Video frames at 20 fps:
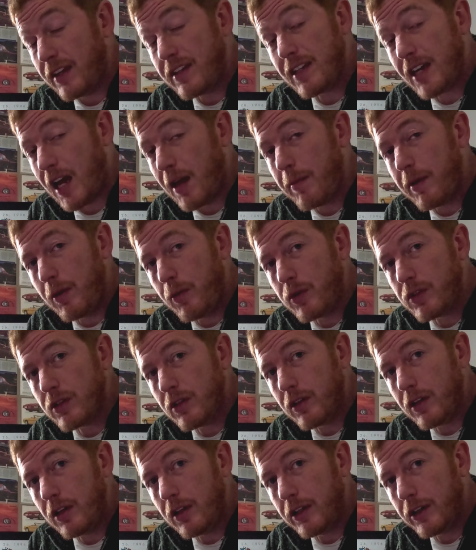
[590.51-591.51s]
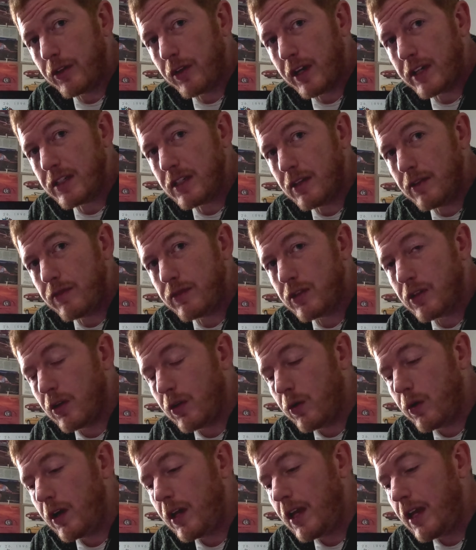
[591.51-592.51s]
timing was a little aggressive,
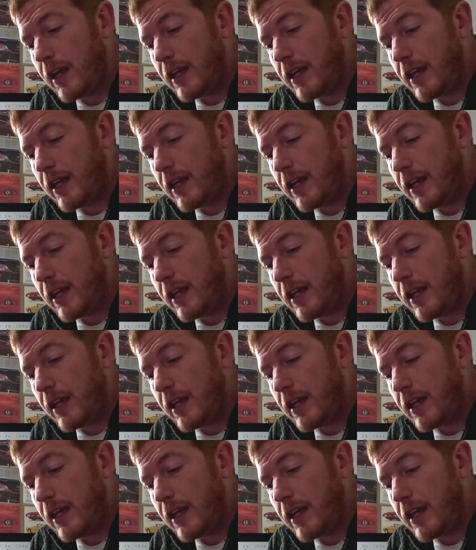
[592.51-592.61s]
so